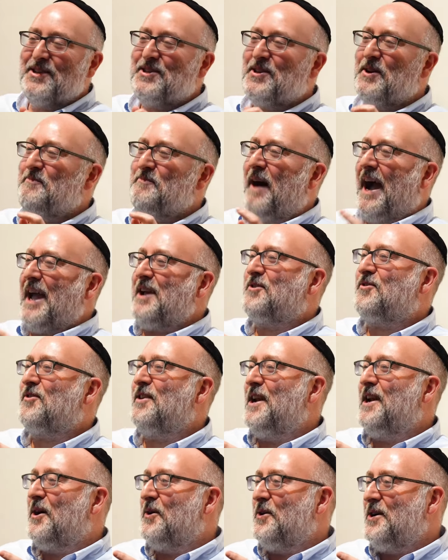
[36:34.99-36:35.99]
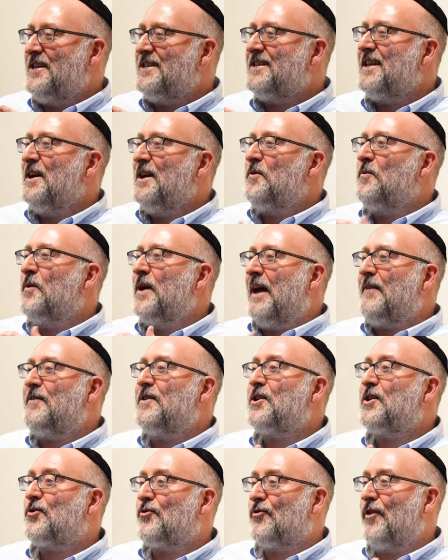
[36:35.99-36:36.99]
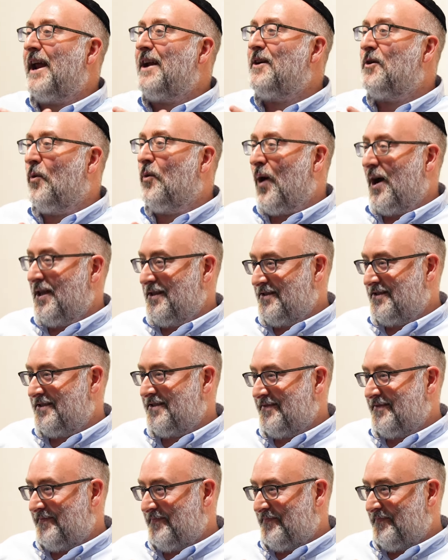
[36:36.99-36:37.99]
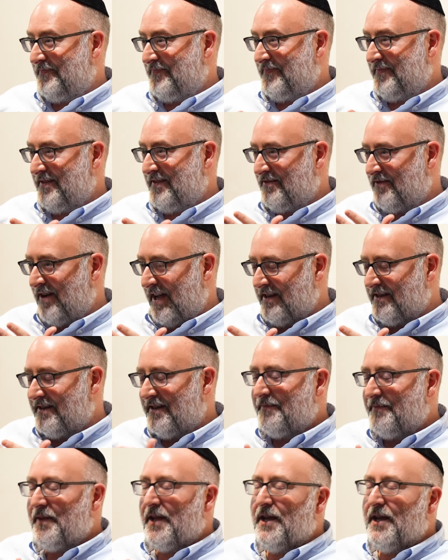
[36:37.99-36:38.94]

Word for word: so my credo is whatever the Creator wants, right?